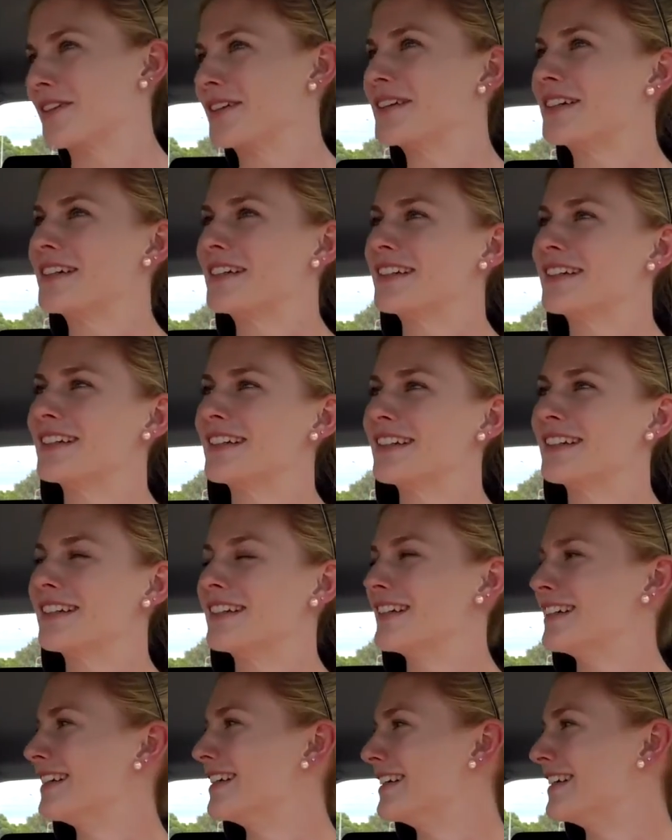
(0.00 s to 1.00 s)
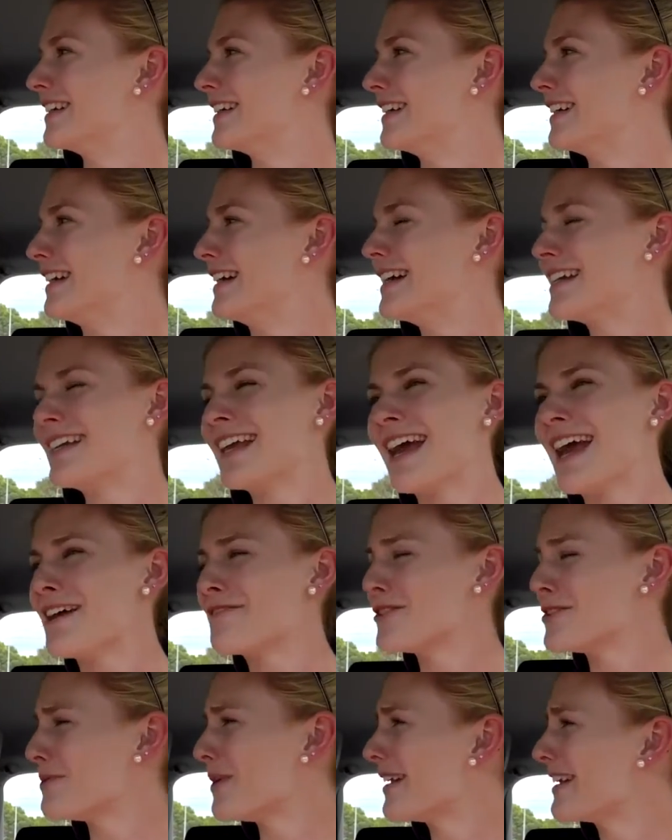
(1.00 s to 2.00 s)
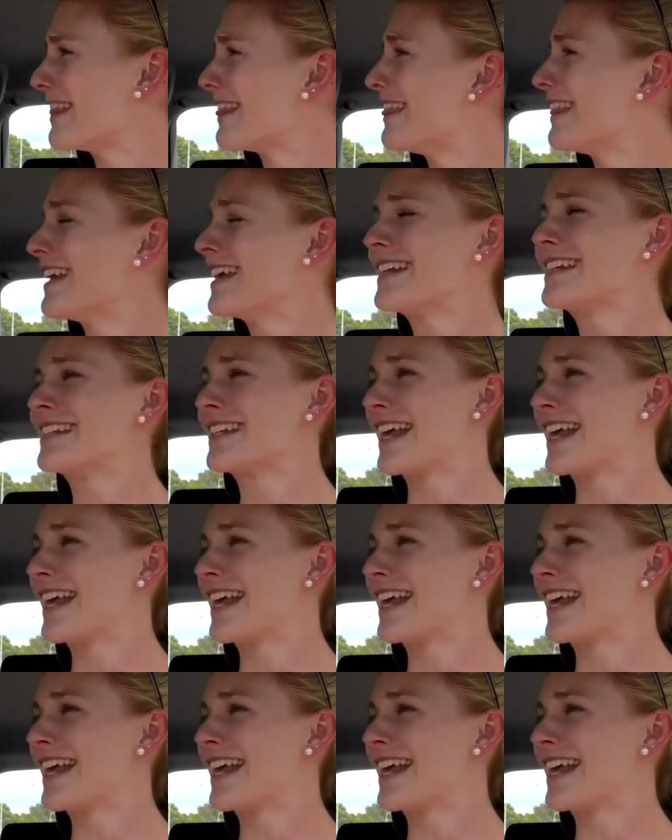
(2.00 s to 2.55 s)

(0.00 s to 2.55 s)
of work in the gym. In yeah, fact, you do. I've seen it.